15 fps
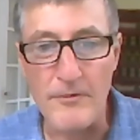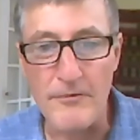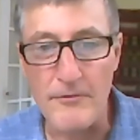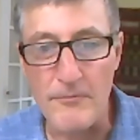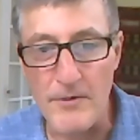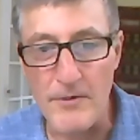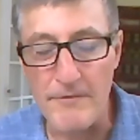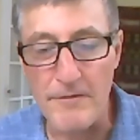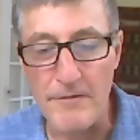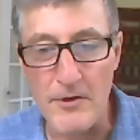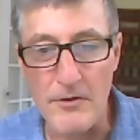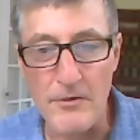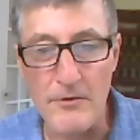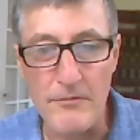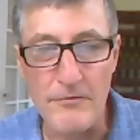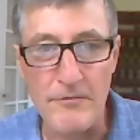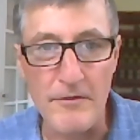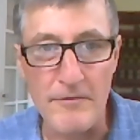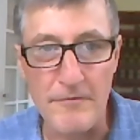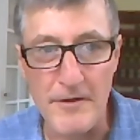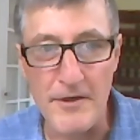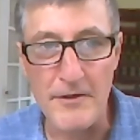stream flows for
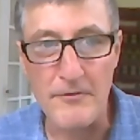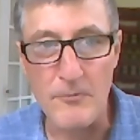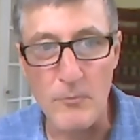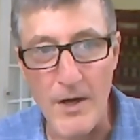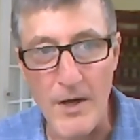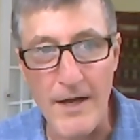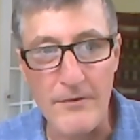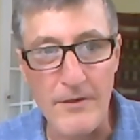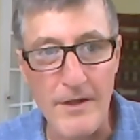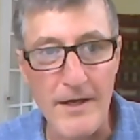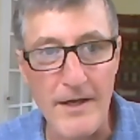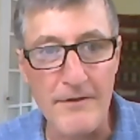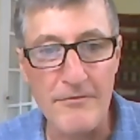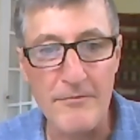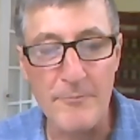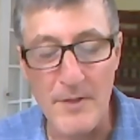fish, wildlife,